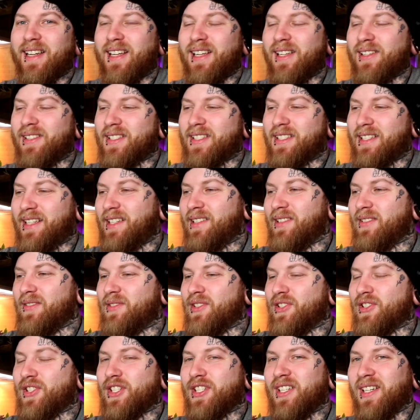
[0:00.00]
I was like,
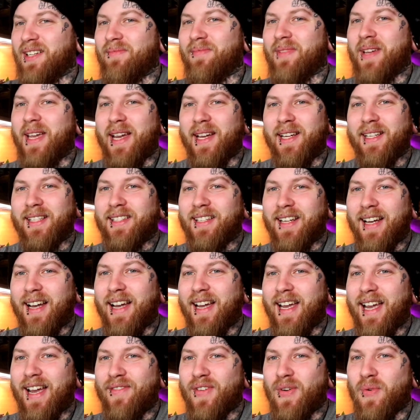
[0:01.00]
well, shit, man.
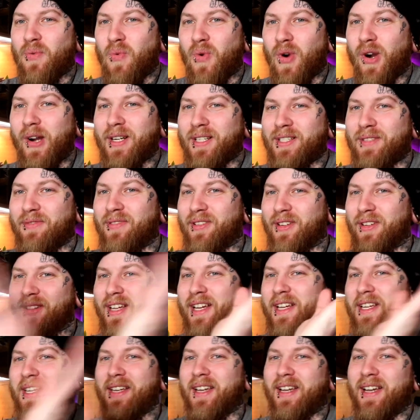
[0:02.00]
I haven't worked for
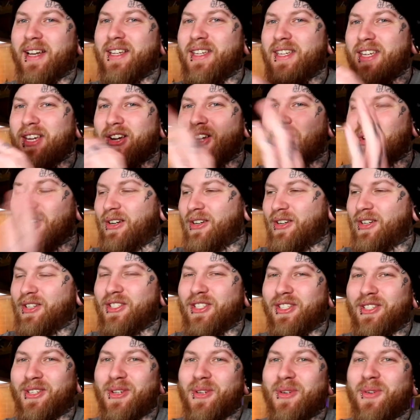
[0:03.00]
like a year or
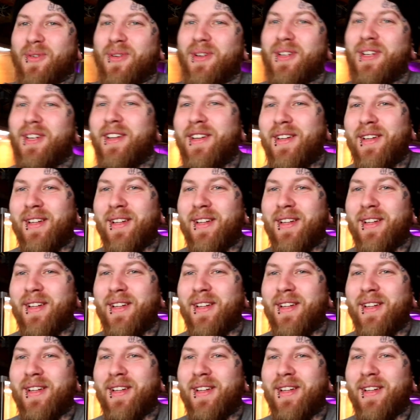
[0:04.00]
two.